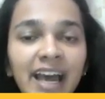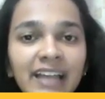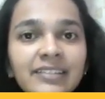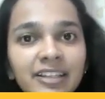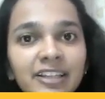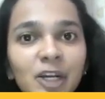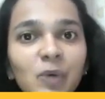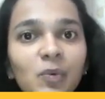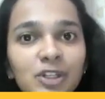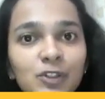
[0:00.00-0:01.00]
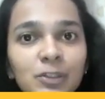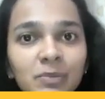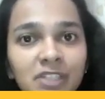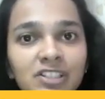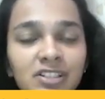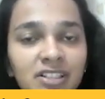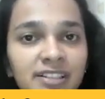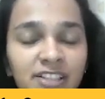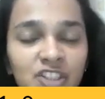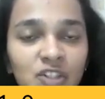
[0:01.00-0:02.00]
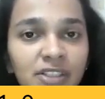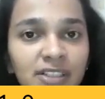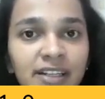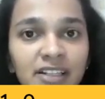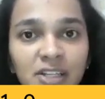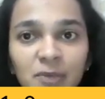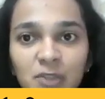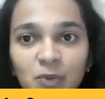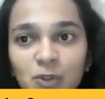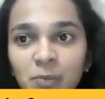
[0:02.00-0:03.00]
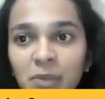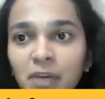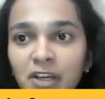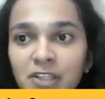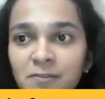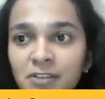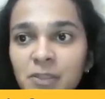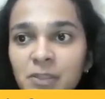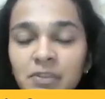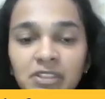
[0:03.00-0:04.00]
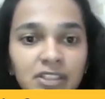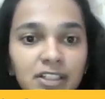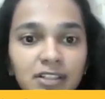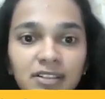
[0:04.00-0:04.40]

and think what should be the journal entry which should be passed for this particular